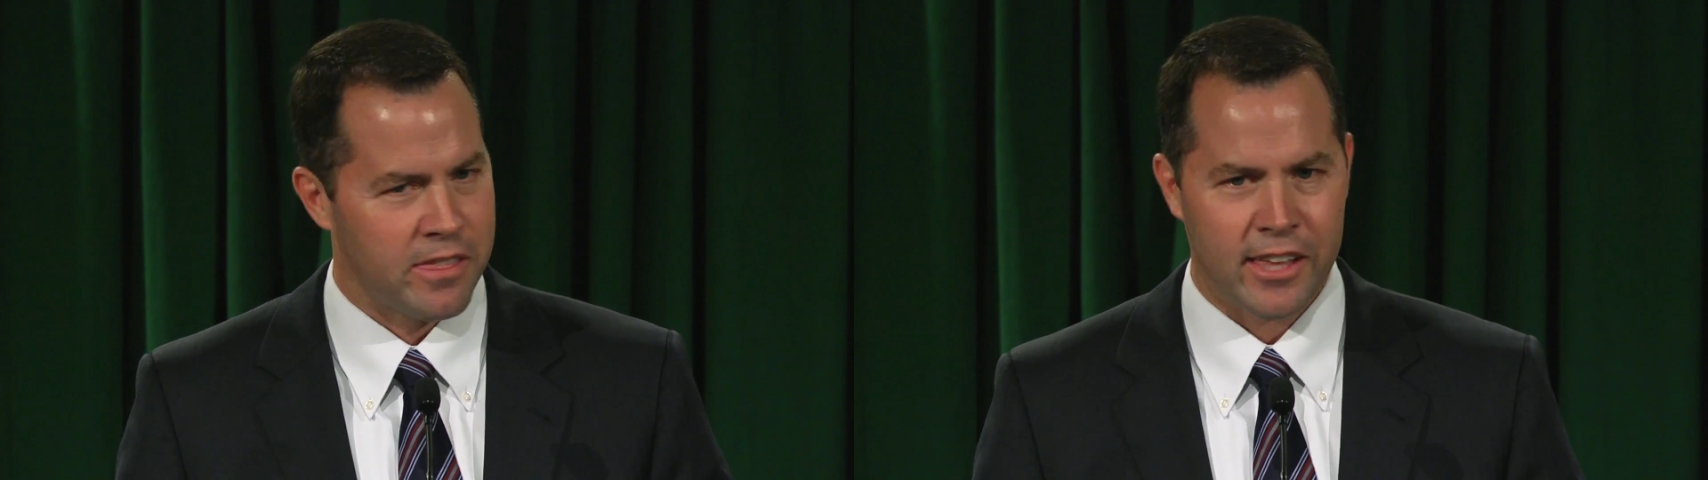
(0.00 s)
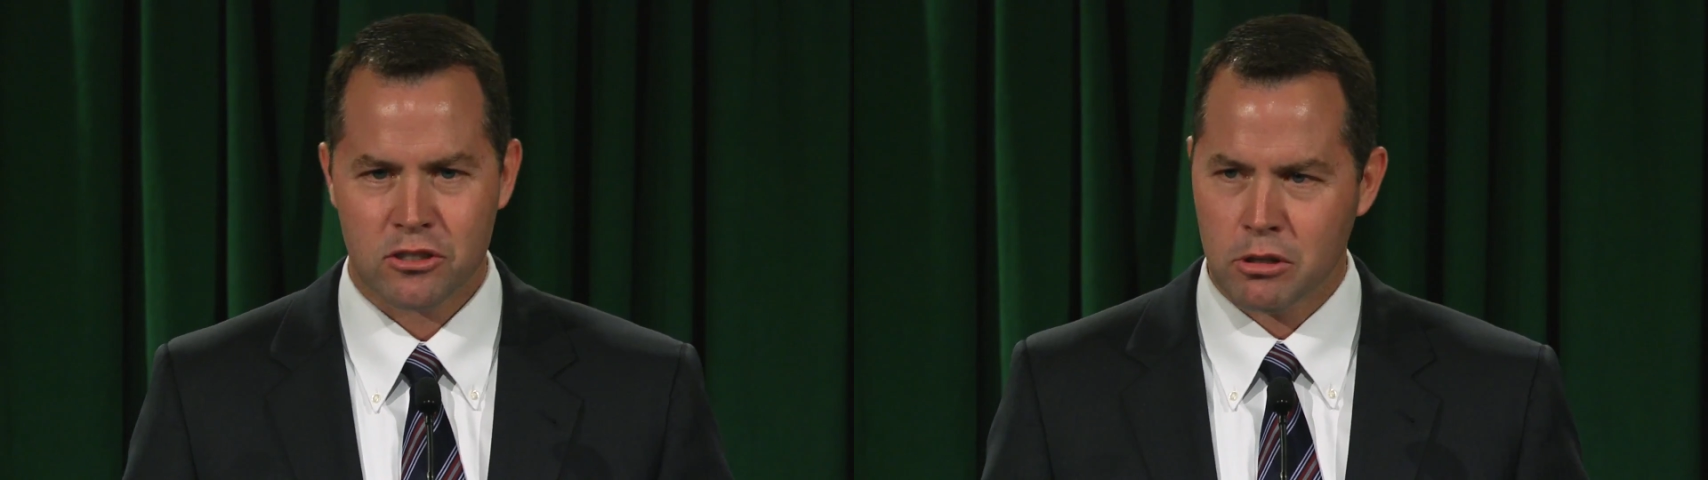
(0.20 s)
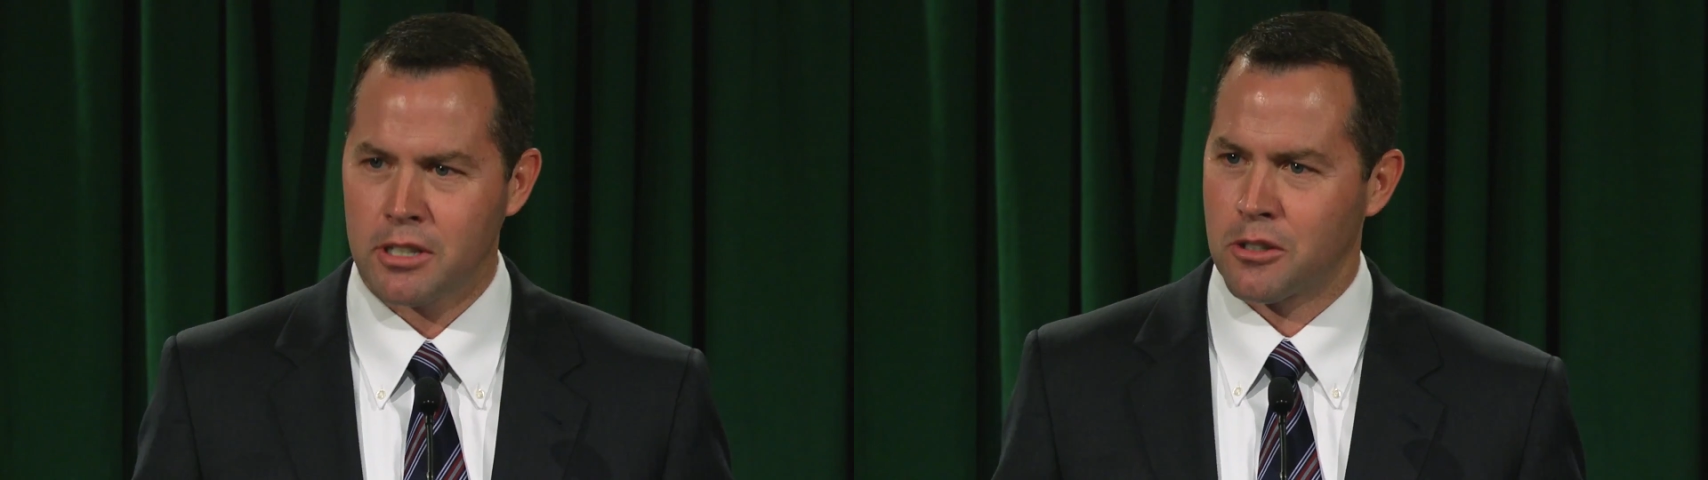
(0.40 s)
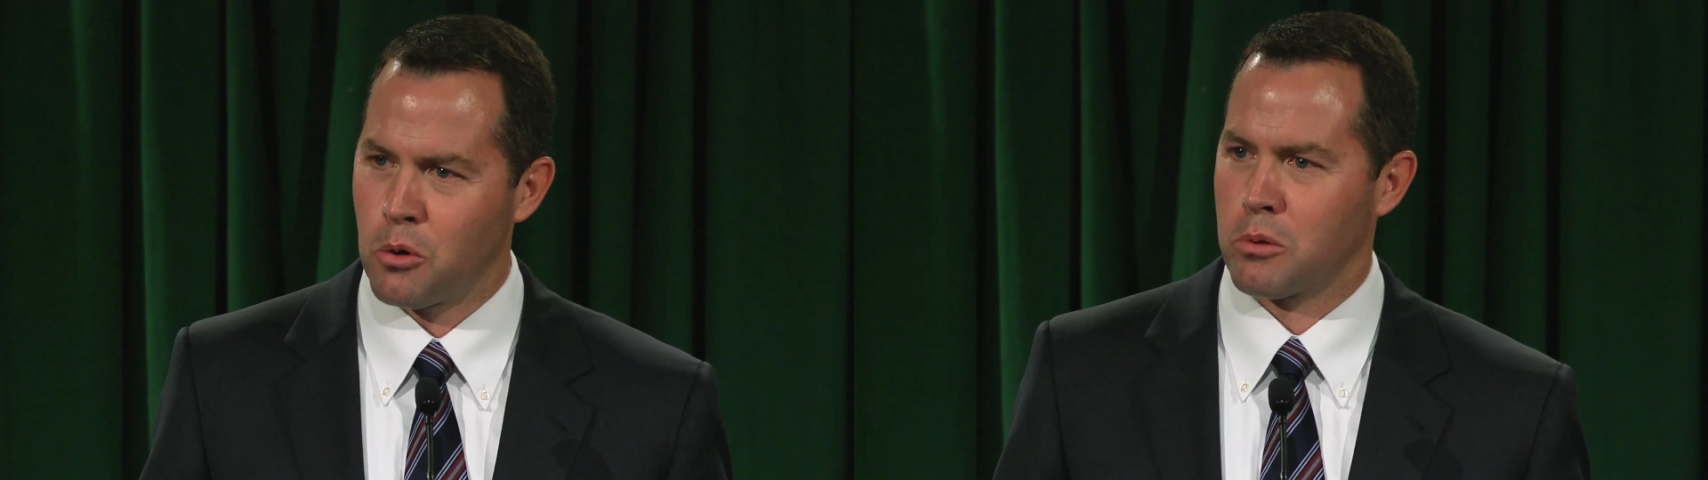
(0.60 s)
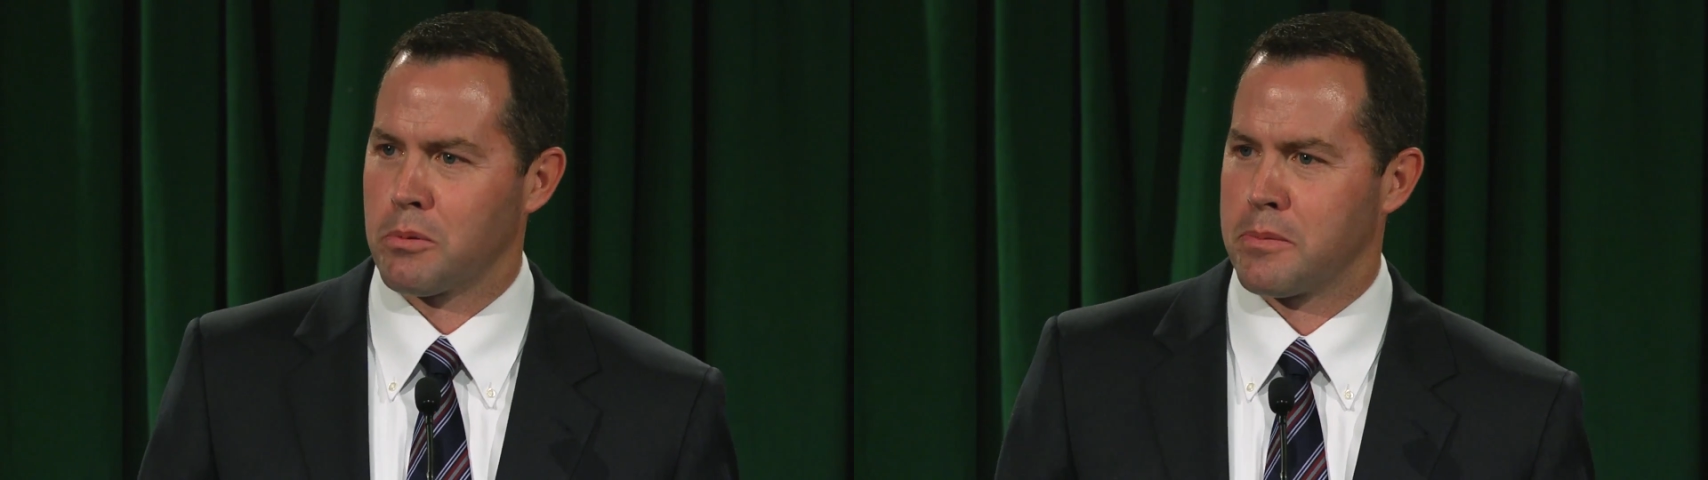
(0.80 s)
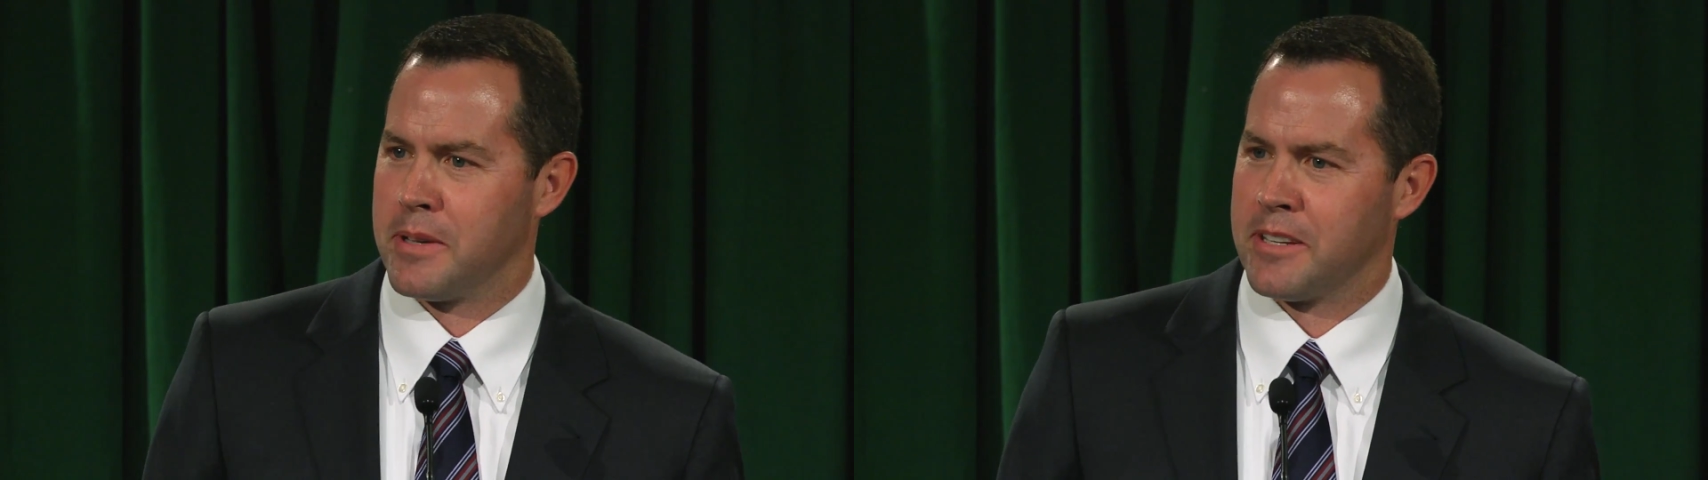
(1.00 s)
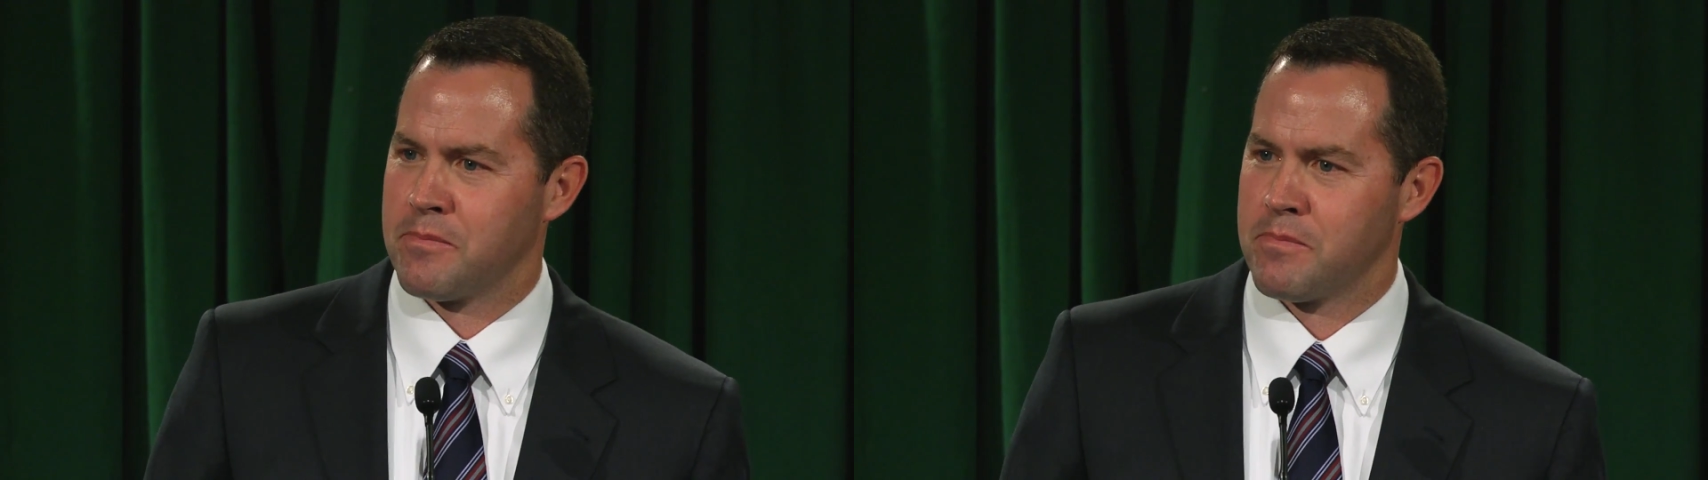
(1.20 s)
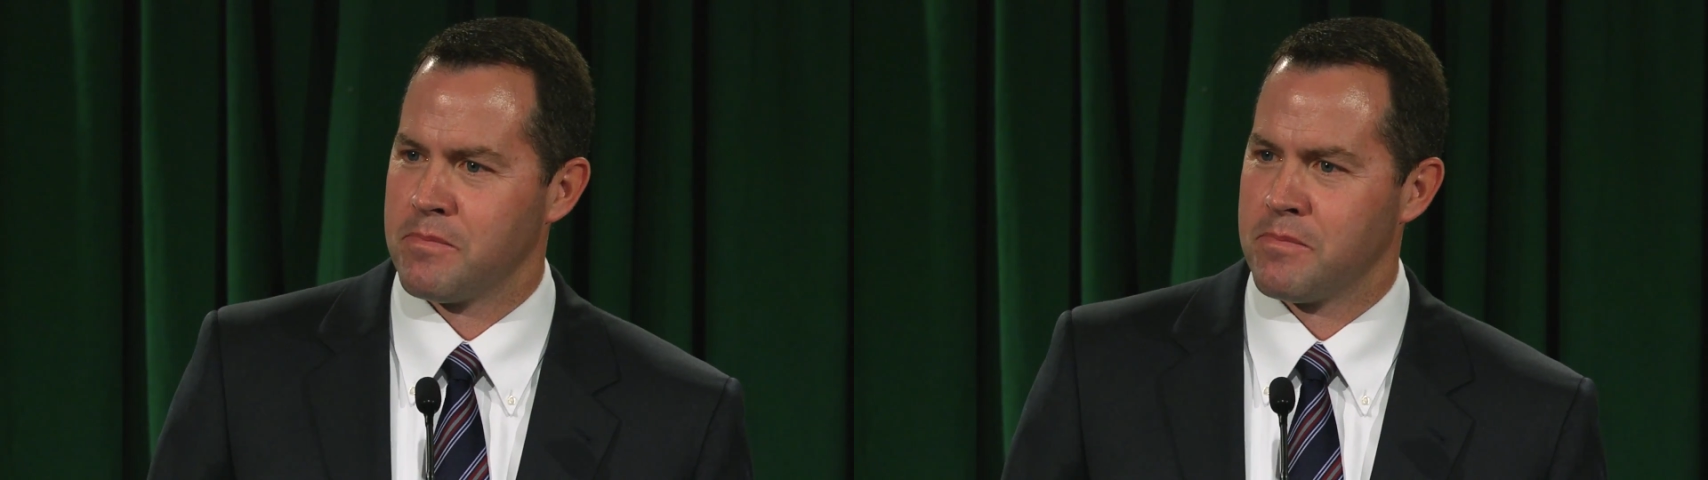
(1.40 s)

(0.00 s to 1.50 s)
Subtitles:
That struck a chord with me.